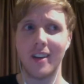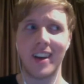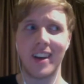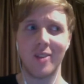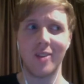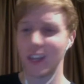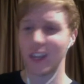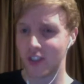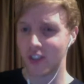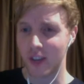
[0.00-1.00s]
in a
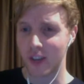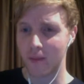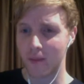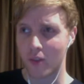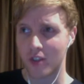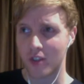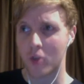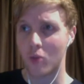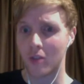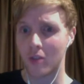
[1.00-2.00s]
relationship with someone
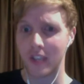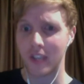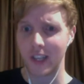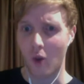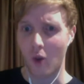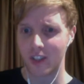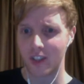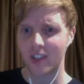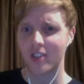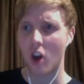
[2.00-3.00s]
who wants to eat
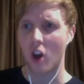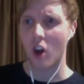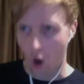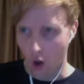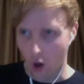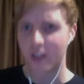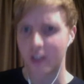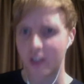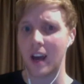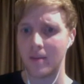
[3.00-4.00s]
whatsits all of the
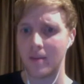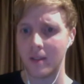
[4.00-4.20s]
time?